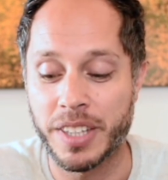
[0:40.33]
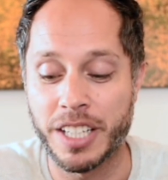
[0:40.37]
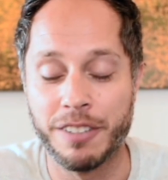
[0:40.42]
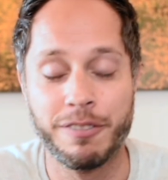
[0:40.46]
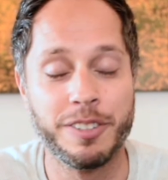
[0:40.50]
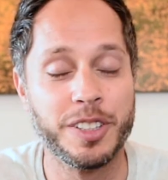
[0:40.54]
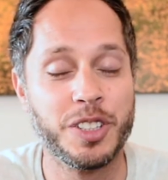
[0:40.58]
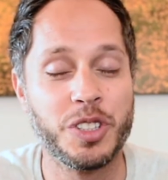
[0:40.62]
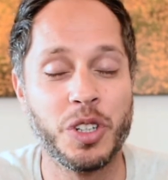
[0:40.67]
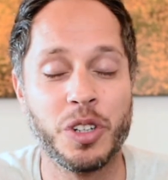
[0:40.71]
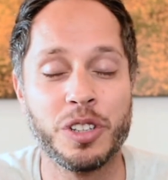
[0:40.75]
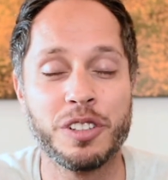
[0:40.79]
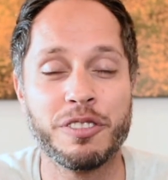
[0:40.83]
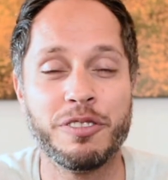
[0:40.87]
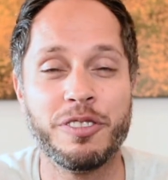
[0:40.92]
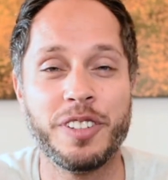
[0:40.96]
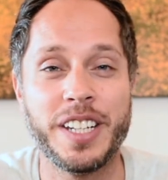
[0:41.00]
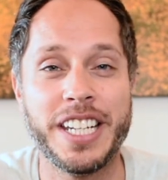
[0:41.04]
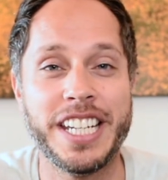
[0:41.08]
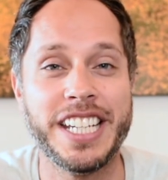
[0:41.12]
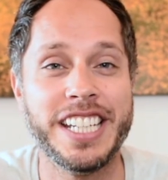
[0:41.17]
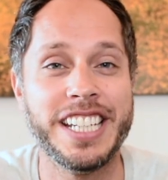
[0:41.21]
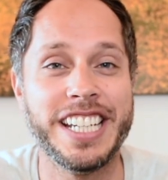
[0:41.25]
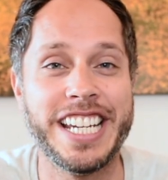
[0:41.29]

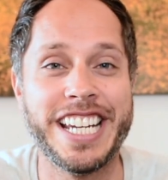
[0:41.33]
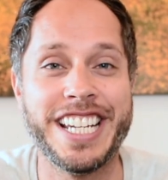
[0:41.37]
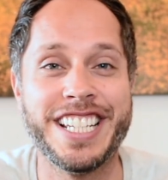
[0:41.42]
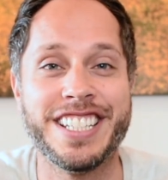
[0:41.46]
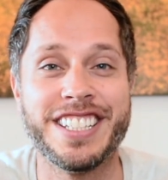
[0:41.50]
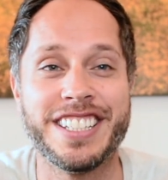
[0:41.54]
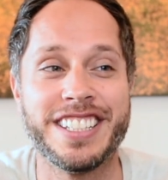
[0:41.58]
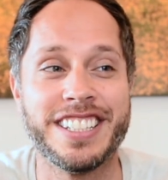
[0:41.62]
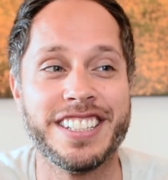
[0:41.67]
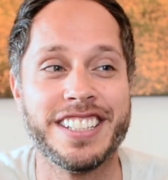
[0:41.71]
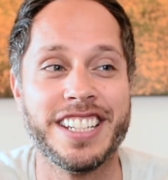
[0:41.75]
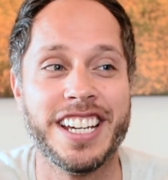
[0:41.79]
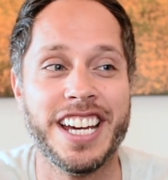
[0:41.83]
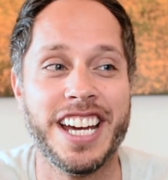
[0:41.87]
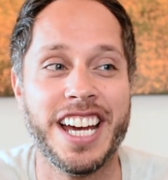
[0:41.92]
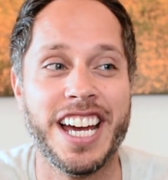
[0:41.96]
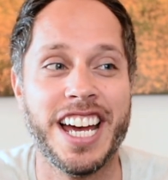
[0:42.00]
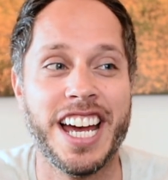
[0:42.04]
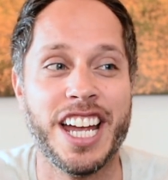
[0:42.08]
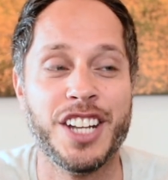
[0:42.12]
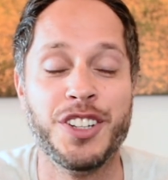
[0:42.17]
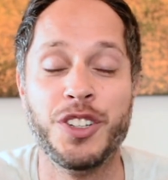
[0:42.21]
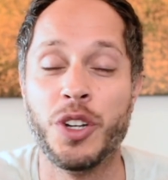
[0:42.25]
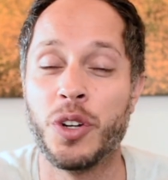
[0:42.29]
Photography is
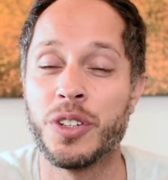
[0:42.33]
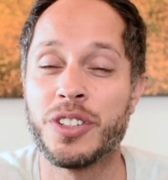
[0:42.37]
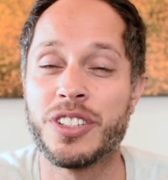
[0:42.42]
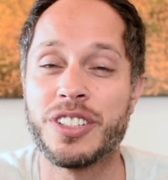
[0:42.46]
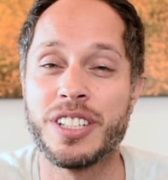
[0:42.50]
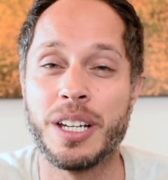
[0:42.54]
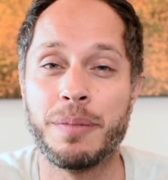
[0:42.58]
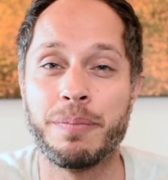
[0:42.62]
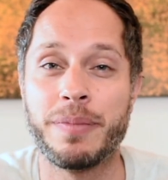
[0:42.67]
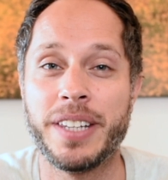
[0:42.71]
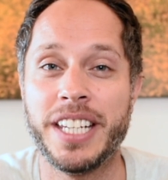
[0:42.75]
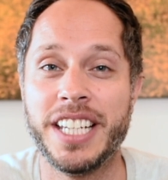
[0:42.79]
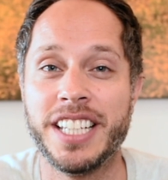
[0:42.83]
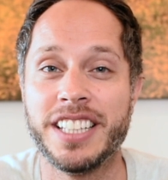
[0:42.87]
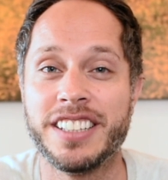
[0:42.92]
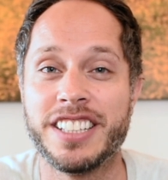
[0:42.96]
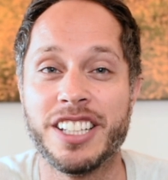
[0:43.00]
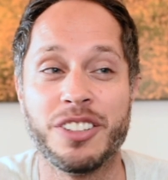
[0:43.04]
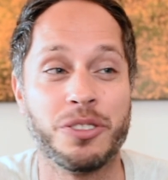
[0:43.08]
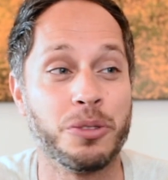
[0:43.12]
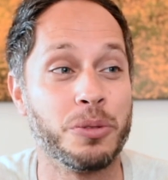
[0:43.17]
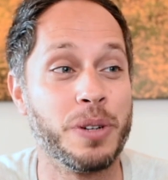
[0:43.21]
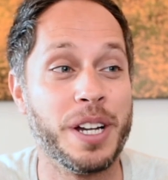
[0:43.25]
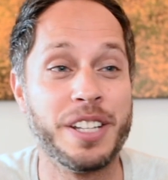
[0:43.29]
not something
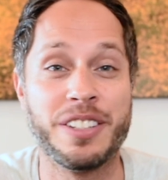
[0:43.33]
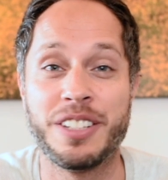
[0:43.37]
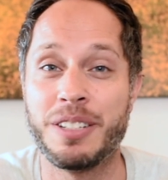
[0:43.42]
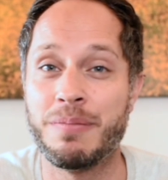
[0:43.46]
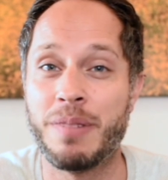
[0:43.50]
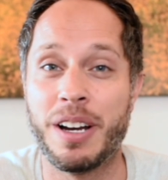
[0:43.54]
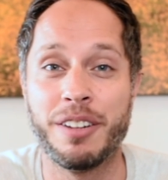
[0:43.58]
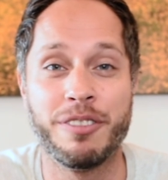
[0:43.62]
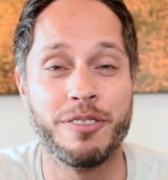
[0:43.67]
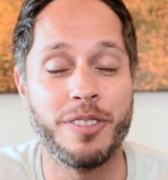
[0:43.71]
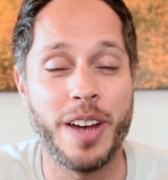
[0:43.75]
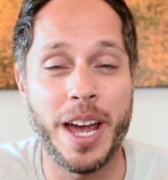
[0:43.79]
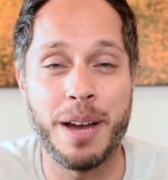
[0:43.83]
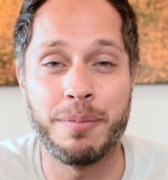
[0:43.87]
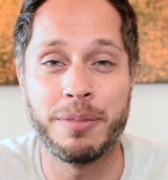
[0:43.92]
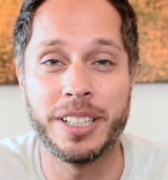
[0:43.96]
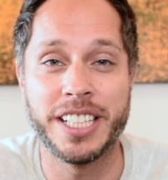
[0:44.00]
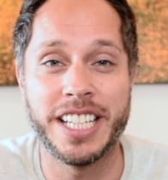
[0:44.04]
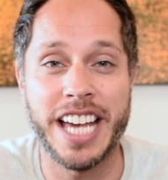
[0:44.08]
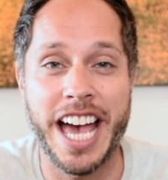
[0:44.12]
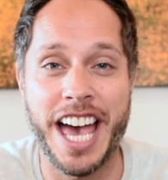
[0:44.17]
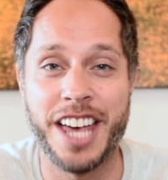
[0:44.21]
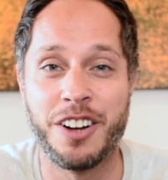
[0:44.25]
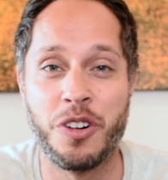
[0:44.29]
that runs in my
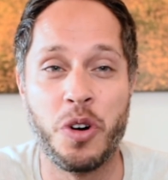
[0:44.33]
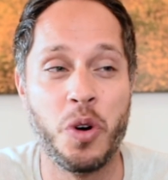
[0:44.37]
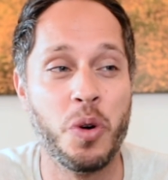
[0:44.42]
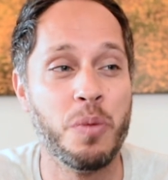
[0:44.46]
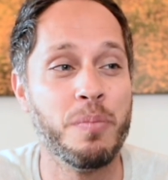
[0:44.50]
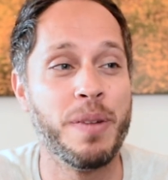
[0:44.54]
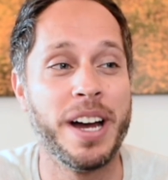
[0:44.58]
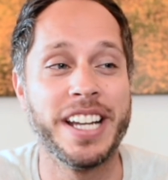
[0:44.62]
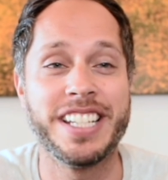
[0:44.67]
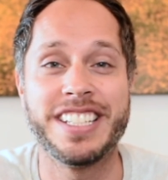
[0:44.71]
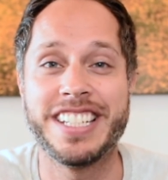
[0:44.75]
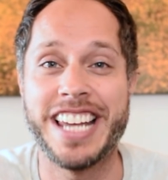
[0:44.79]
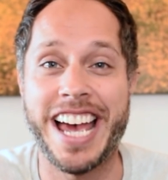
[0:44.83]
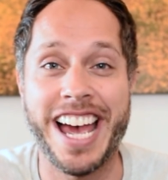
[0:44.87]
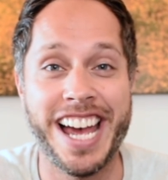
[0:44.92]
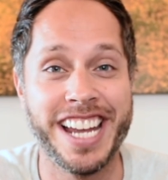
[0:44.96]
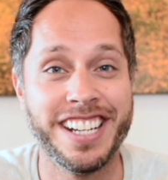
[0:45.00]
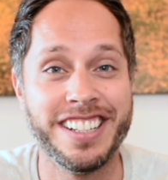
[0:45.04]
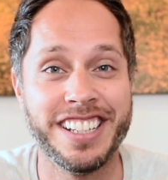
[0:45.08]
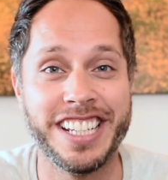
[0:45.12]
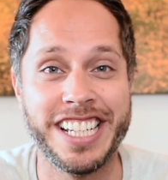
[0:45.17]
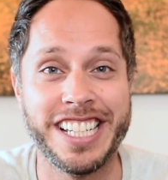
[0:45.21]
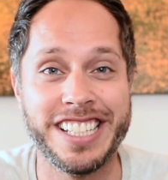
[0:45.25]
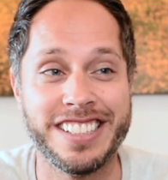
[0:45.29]
family at all. My
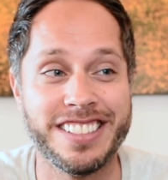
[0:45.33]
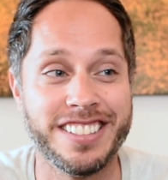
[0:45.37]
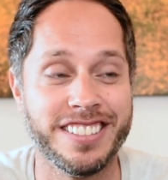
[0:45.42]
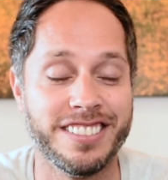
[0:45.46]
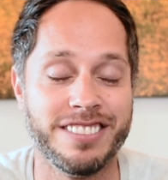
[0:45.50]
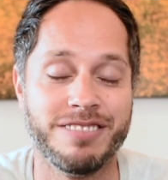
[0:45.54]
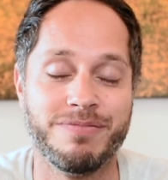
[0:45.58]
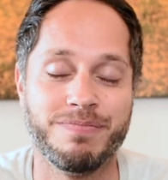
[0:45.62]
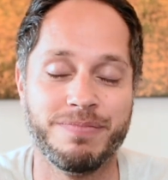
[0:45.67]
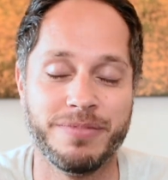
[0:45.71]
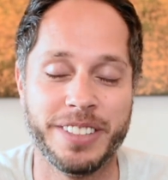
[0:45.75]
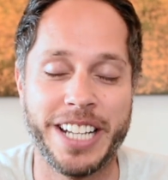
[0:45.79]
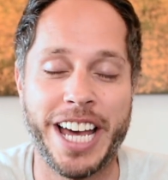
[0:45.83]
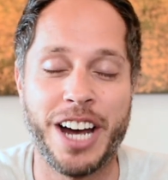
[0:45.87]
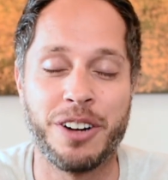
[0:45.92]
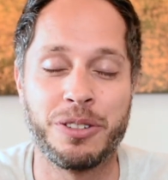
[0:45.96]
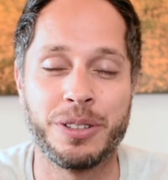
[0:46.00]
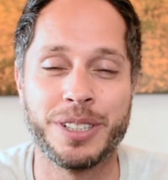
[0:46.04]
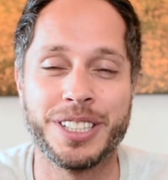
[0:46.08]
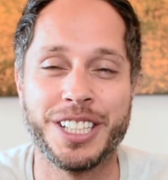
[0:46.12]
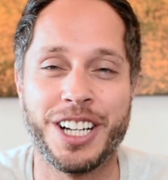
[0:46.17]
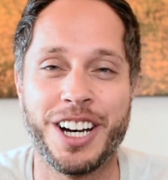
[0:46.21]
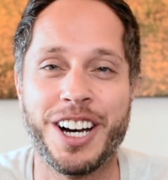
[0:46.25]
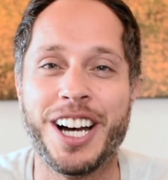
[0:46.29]
dad is now
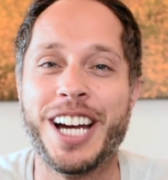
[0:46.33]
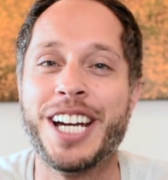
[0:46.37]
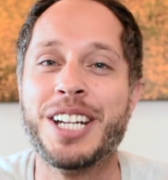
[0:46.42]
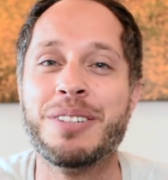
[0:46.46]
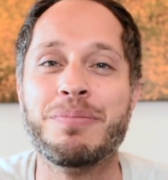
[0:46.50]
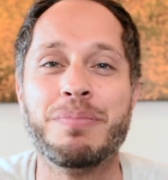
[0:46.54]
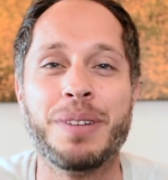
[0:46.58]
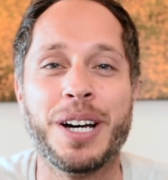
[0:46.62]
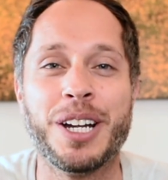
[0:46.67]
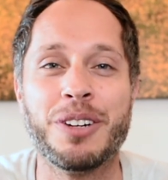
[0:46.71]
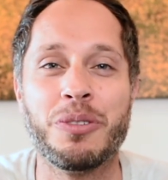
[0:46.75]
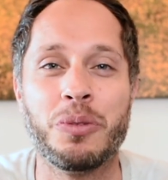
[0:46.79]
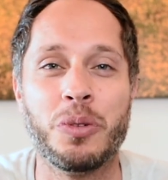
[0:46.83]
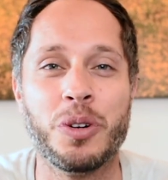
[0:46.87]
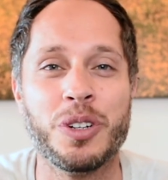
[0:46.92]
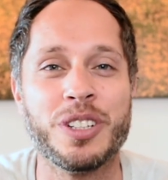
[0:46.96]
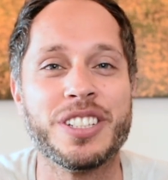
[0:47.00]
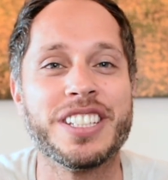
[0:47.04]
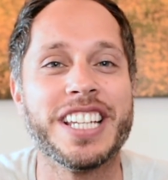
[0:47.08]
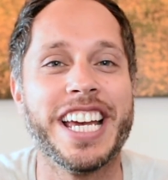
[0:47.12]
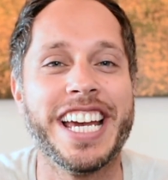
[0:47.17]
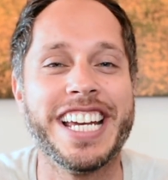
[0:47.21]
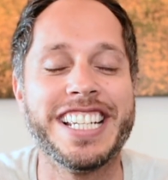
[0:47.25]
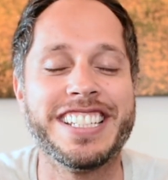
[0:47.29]
retired, but
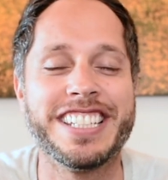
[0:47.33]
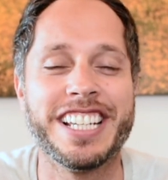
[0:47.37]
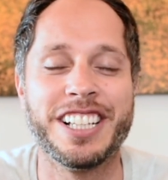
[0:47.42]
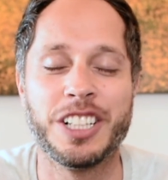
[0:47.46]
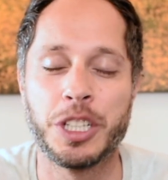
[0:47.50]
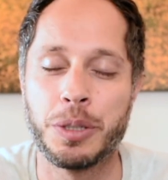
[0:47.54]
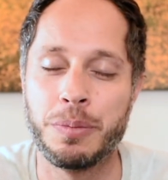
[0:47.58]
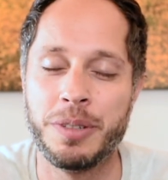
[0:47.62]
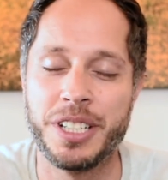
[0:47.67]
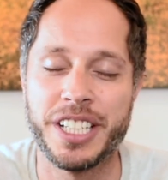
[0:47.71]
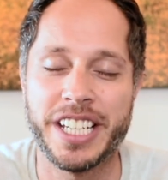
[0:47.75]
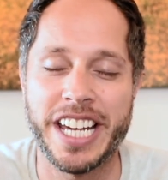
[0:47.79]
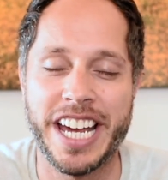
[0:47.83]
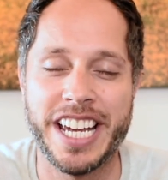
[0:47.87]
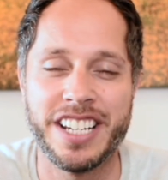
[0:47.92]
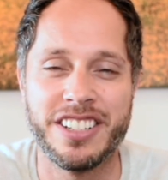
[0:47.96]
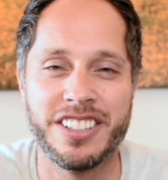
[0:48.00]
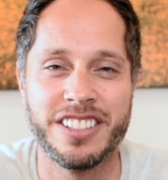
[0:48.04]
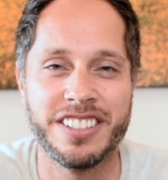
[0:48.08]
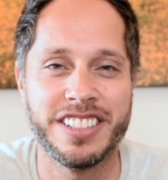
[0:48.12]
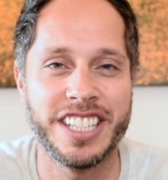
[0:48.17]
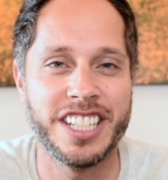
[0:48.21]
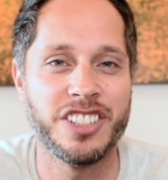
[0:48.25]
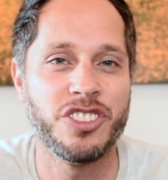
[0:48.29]
was a
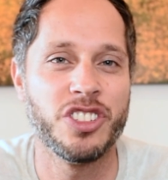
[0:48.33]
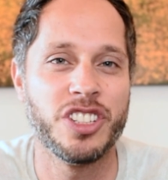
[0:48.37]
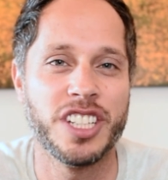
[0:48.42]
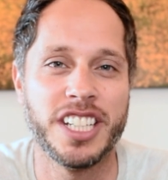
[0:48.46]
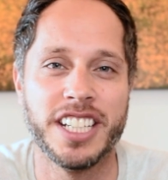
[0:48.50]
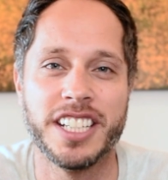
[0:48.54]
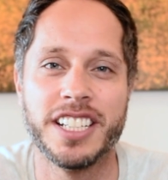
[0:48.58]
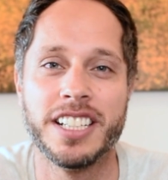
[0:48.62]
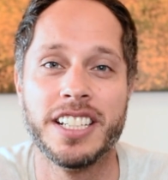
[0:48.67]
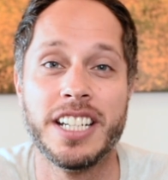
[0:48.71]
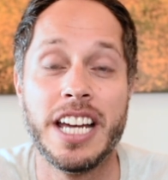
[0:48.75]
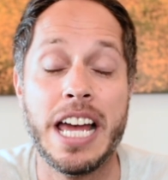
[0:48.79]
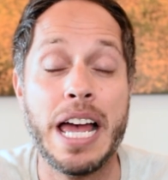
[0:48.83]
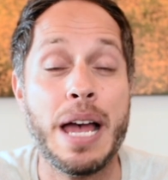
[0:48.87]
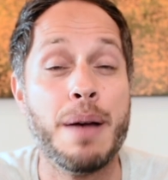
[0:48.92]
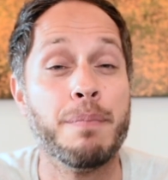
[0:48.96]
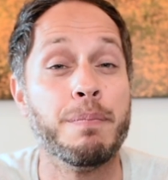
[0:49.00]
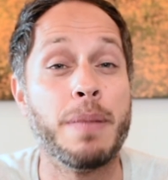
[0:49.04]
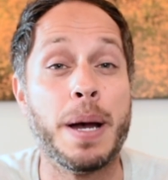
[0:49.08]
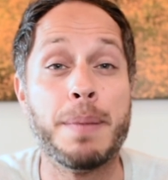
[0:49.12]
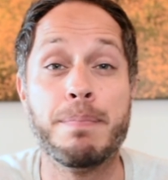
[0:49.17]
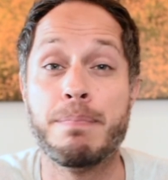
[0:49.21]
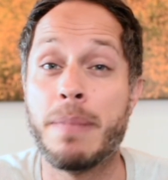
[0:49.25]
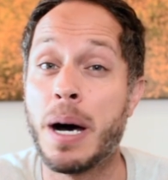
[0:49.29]
telecommunications engineer.
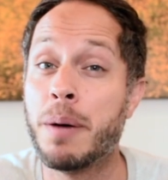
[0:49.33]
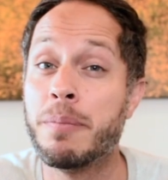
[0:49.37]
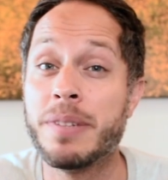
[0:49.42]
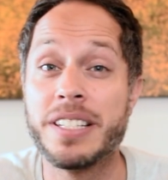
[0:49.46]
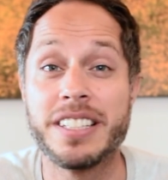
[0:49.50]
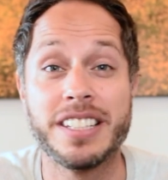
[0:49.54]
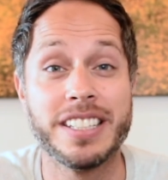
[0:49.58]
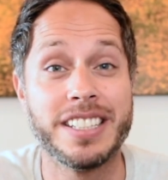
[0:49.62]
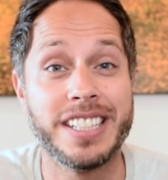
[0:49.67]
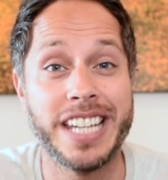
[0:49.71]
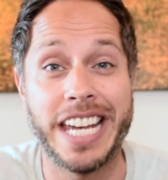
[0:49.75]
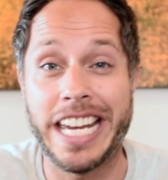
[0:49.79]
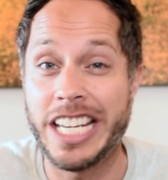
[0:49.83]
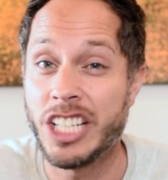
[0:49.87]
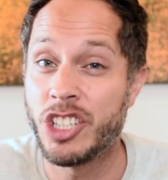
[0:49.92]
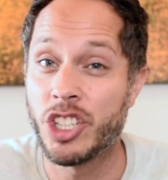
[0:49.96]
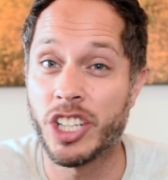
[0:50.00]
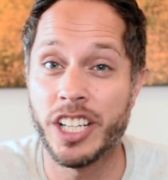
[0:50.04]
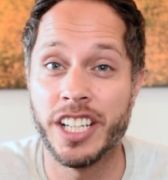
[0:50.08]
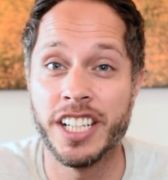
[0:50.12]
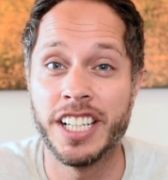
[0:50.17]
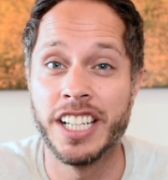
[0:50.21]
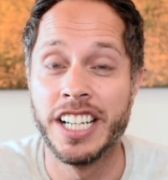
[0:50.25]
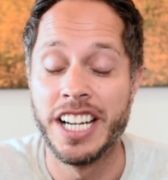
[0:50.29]
My mum is a
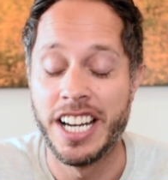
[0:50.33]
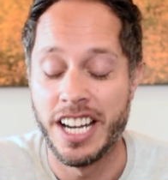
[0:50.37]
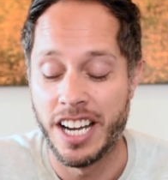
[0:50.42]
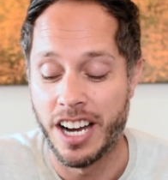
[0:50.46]
teacher.